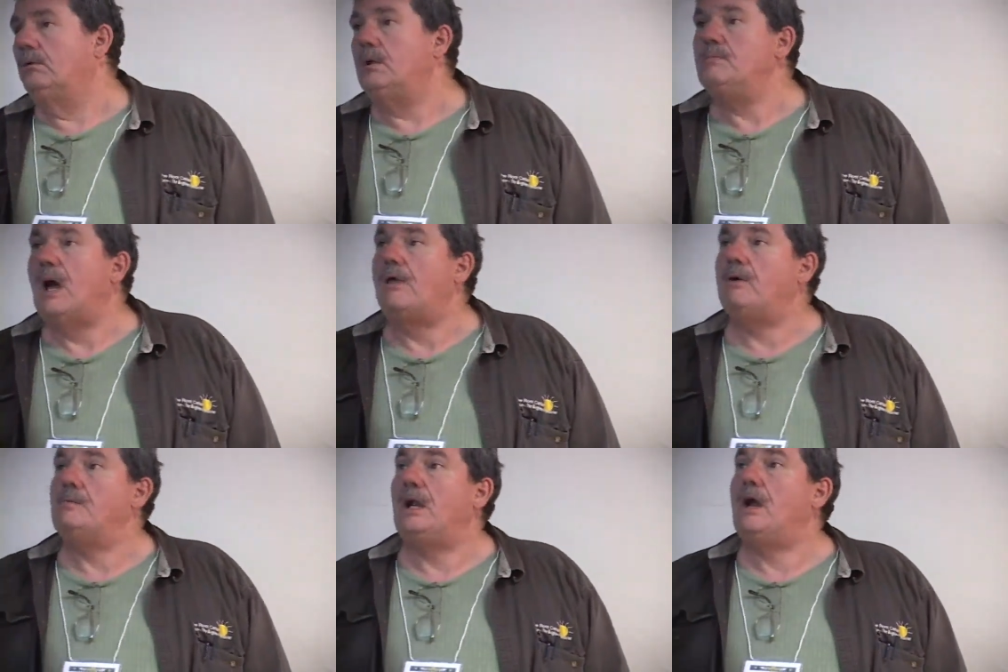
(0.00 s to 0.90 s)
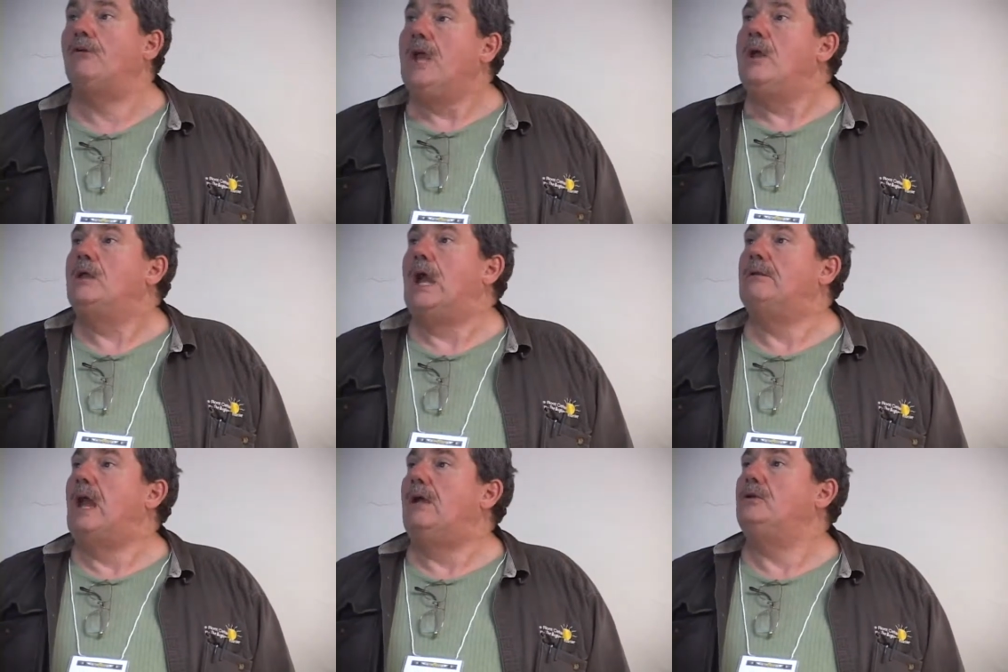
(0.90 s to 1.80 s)
Didn't bother anybody else.
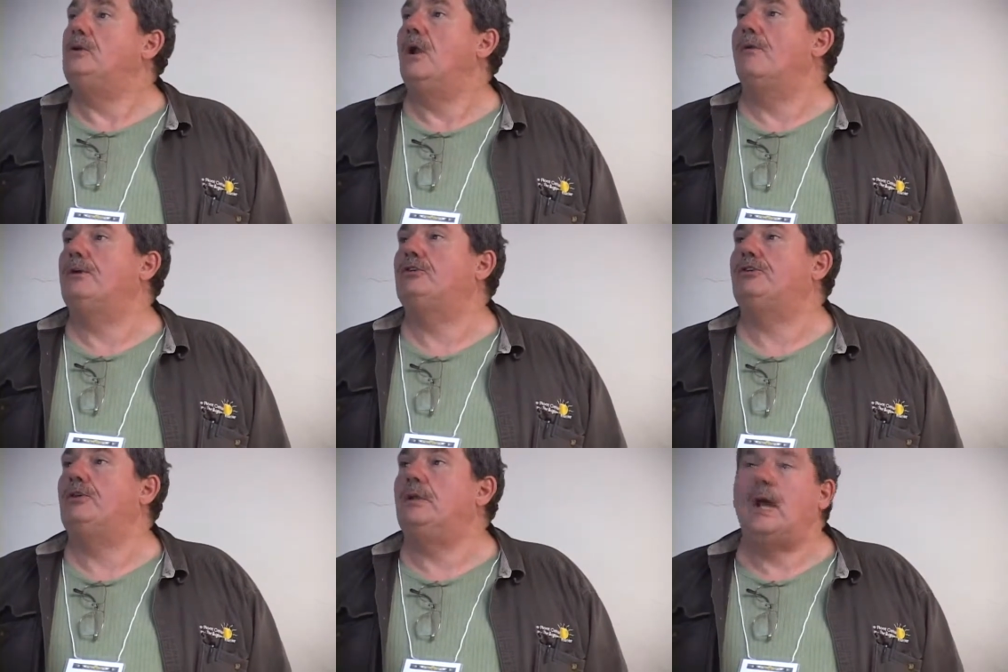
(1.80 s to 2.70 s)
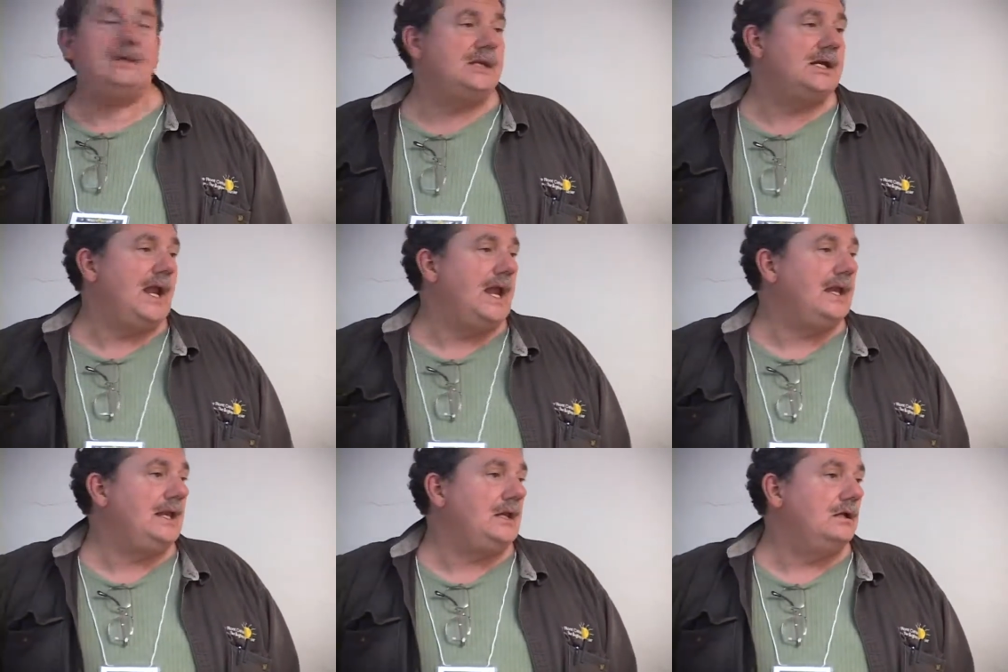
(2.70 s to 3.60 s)
And this is in
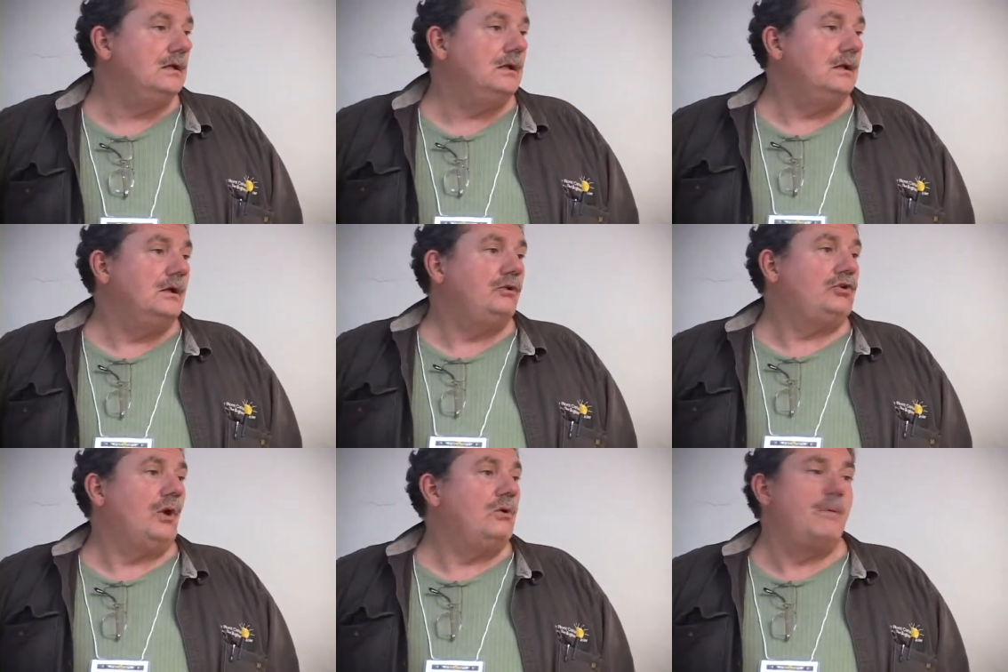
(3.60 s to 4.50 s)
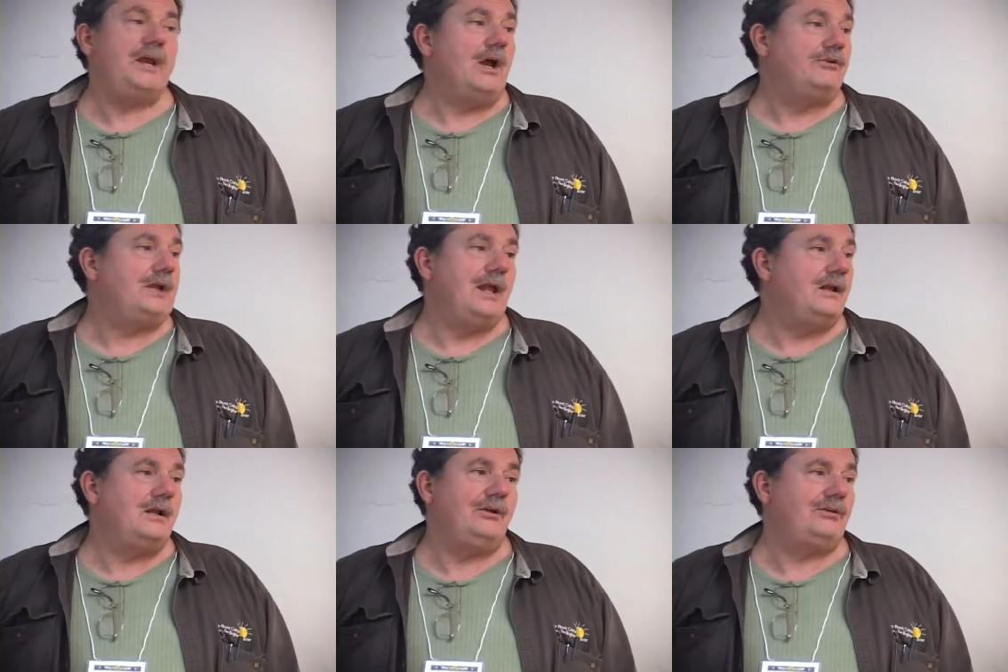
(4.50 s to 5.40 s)
1980, so nobody else had
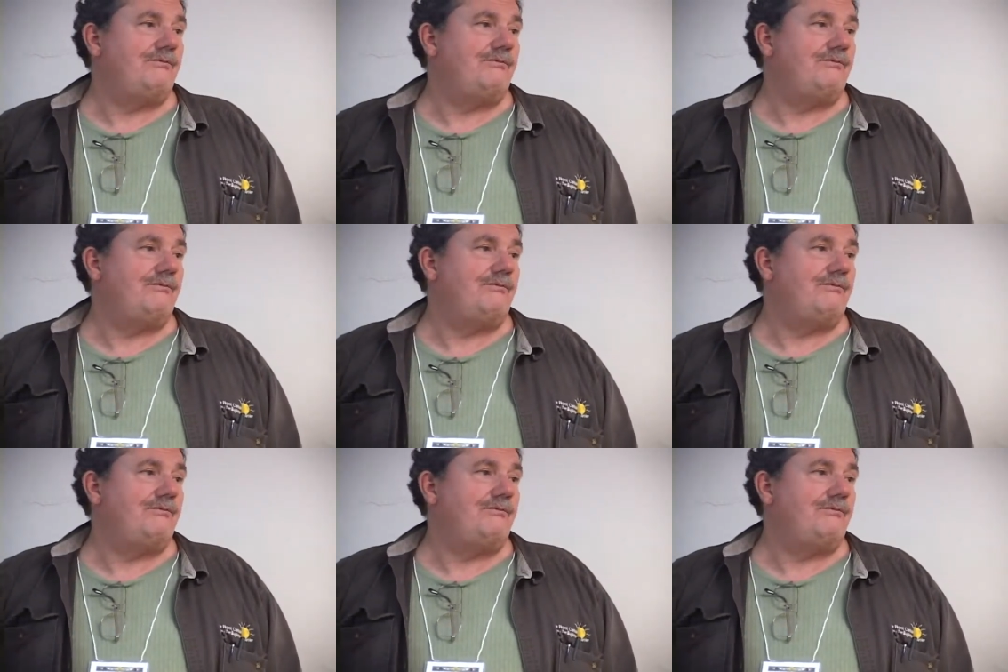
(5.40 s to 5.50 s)
any